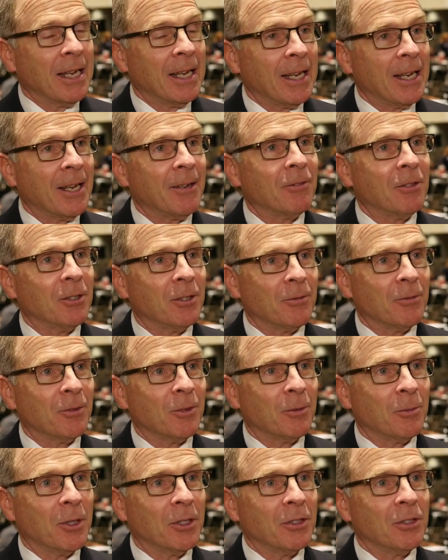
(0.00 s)
have the
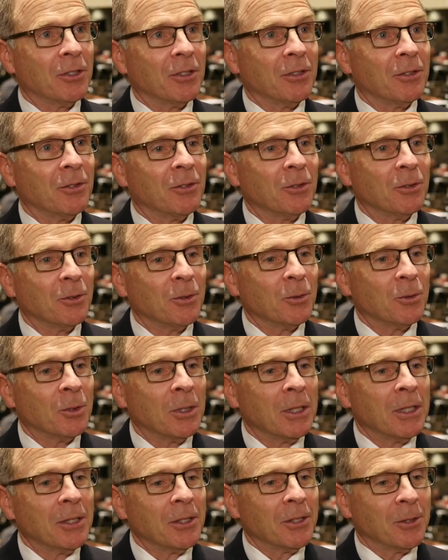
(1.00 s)
information to
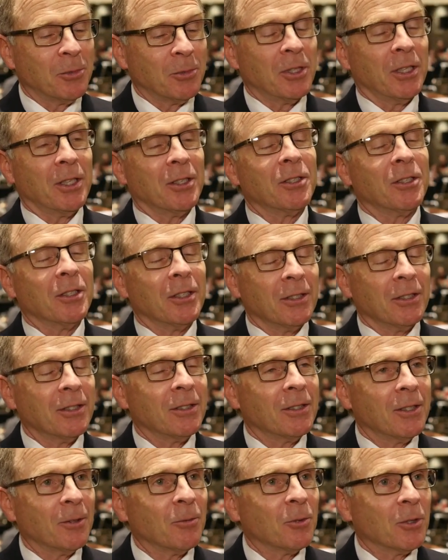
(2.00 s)
substantiate
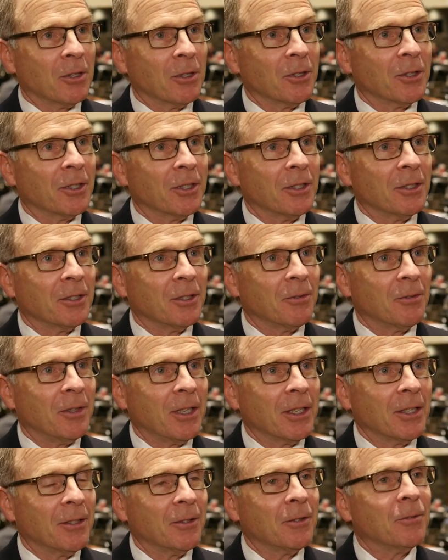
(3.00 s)
that they were clinically
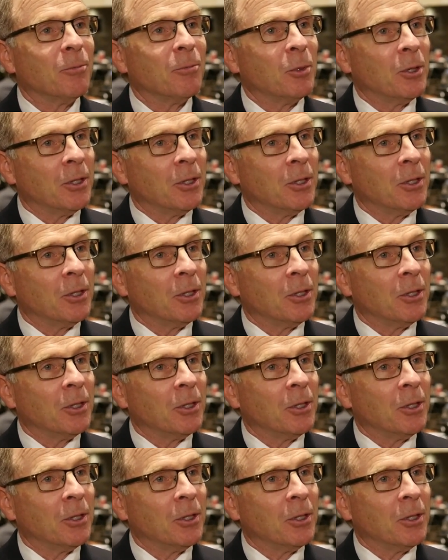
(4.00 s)
effective.